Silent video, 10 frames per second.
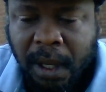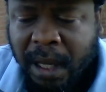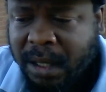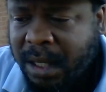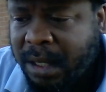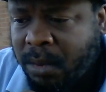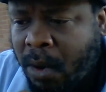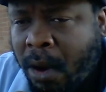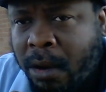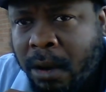And since
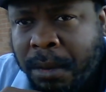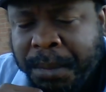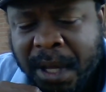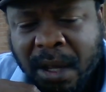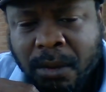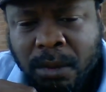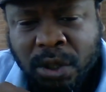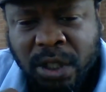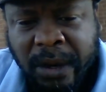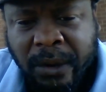we're all going to be equal
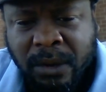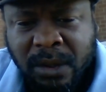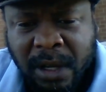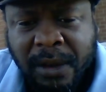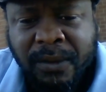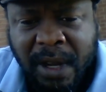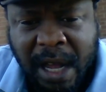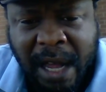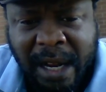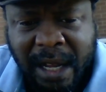shares of
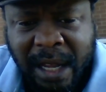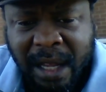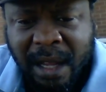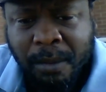Achad Inc.